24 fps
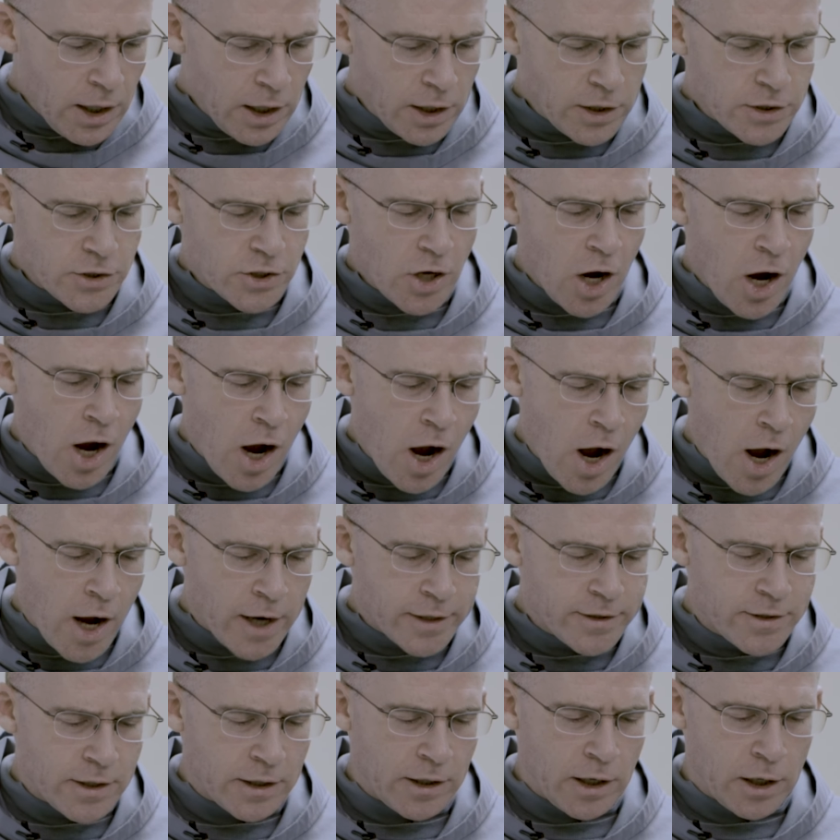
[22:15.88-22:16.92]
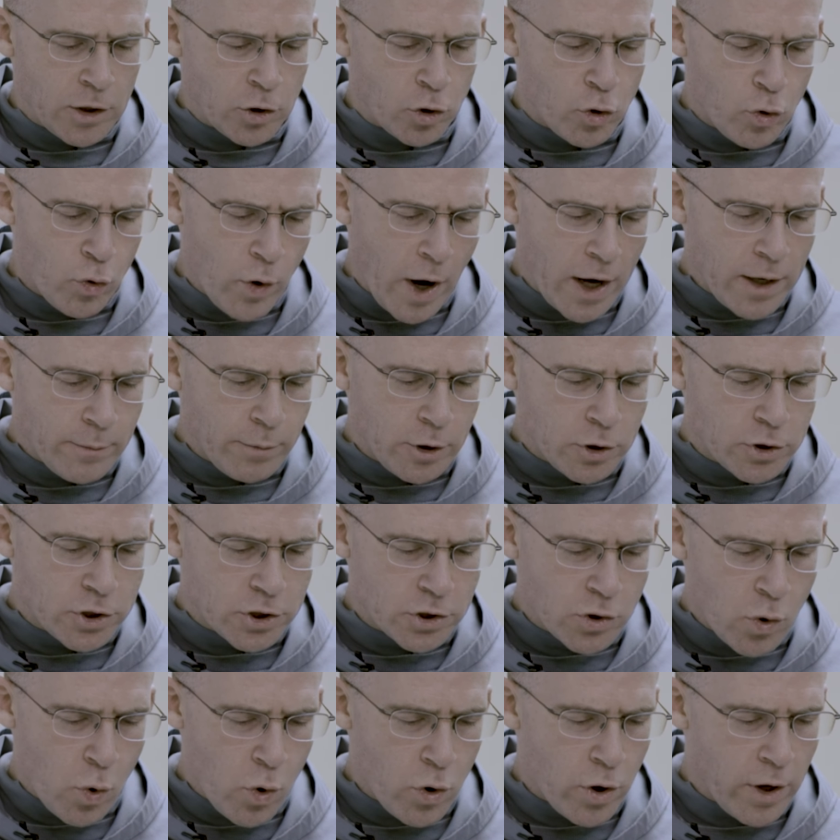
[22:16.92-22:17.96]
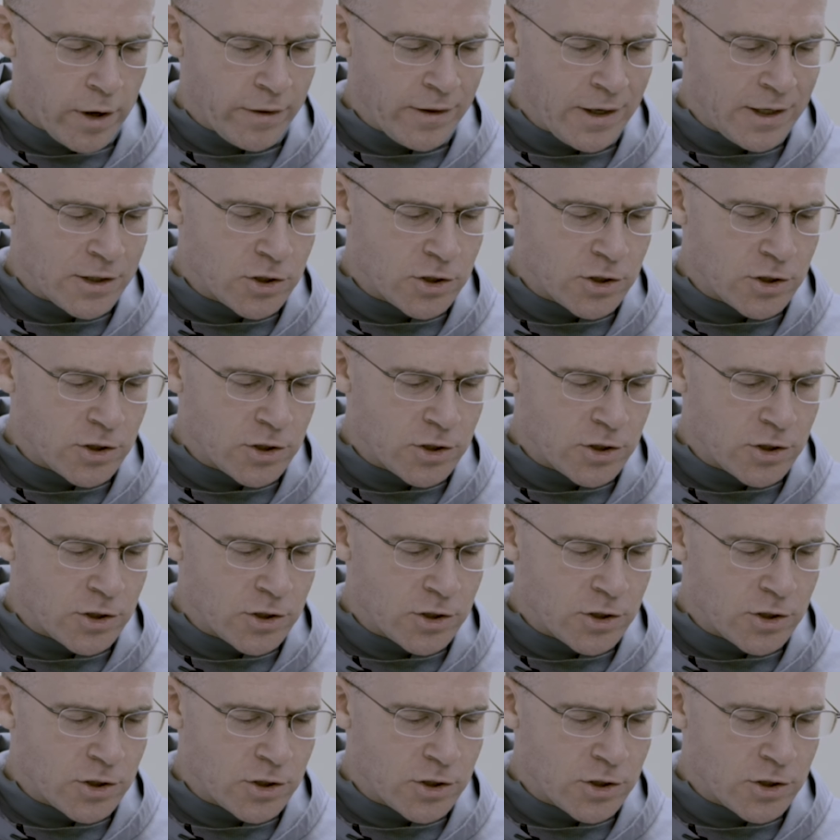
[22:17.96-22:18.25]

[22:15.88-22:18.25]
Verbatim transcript: It is a haunting, incredible story.